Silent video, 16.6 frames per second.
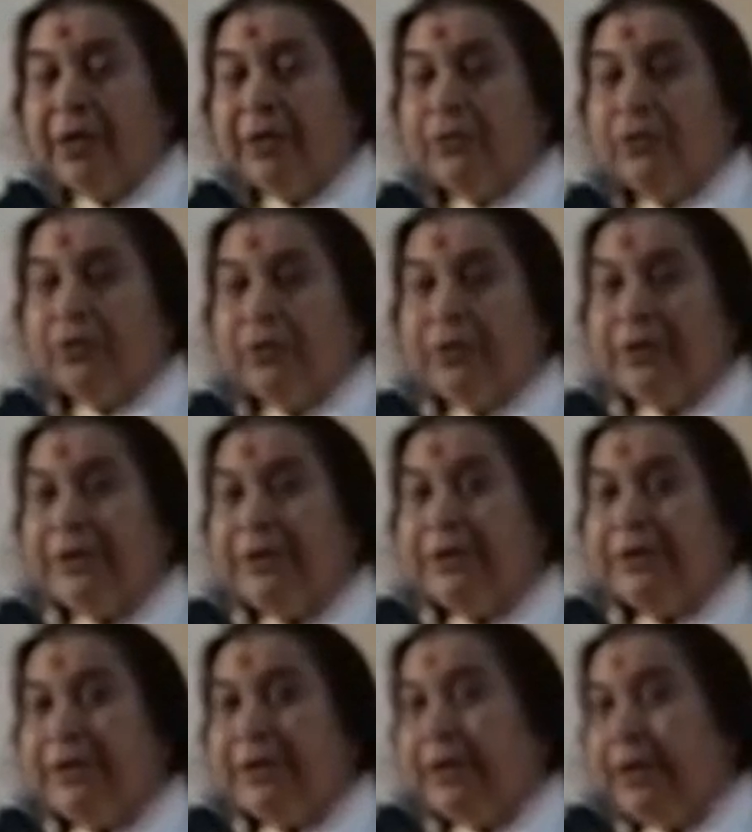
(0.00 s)
So
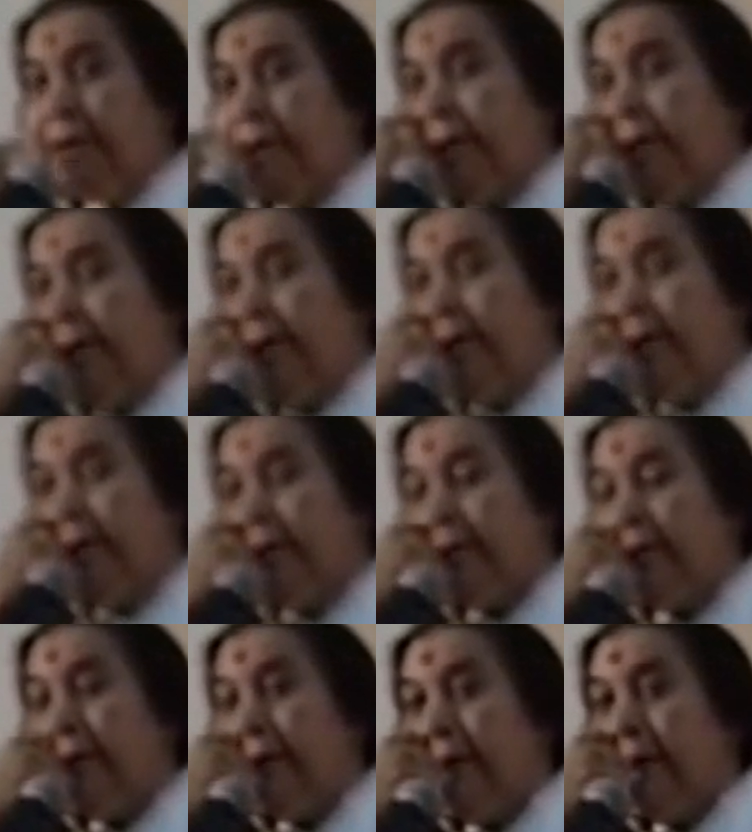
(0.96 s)
this
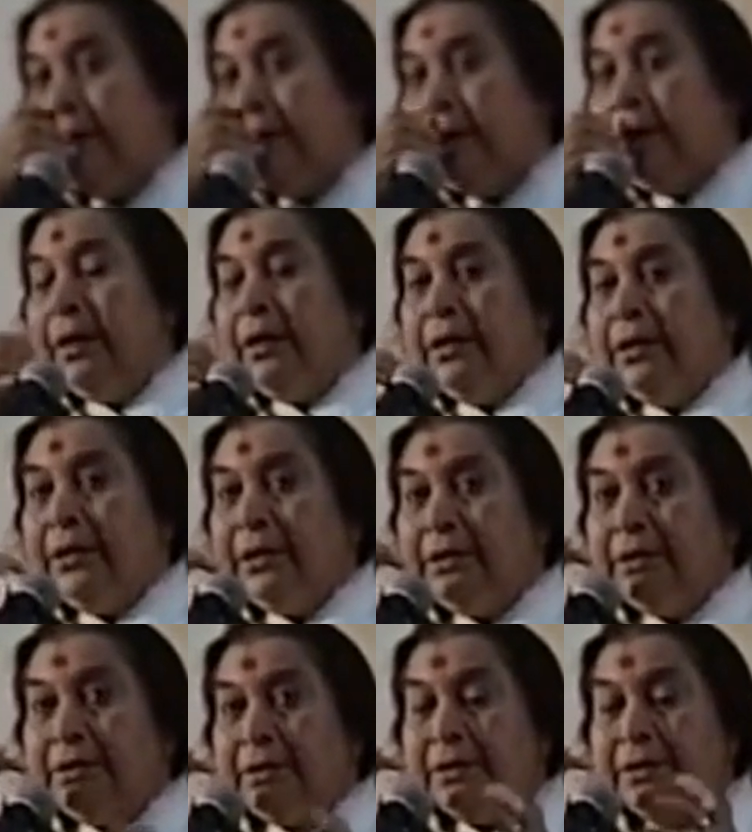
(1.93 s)
heat
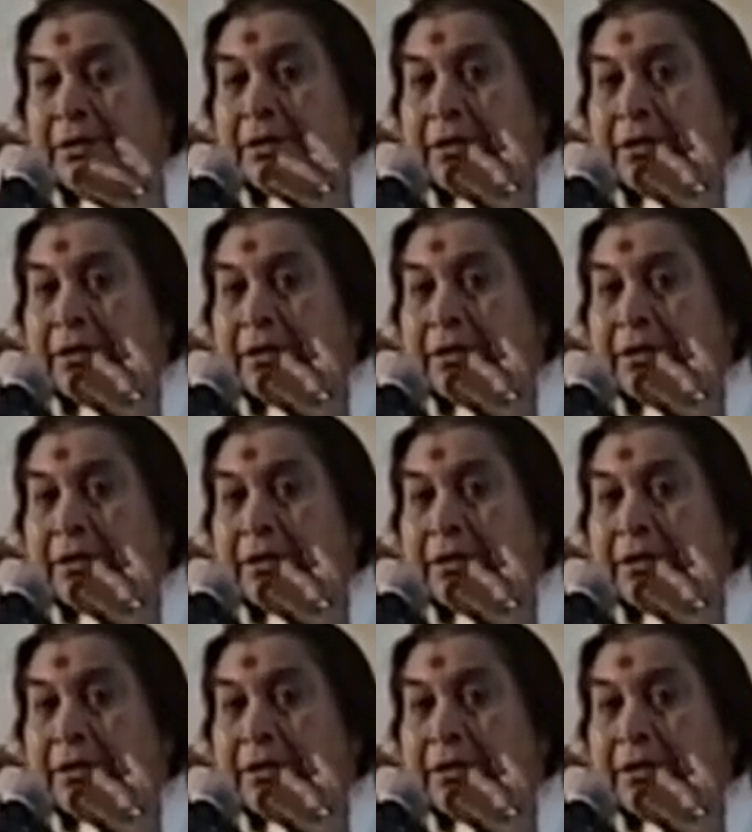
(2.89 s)
is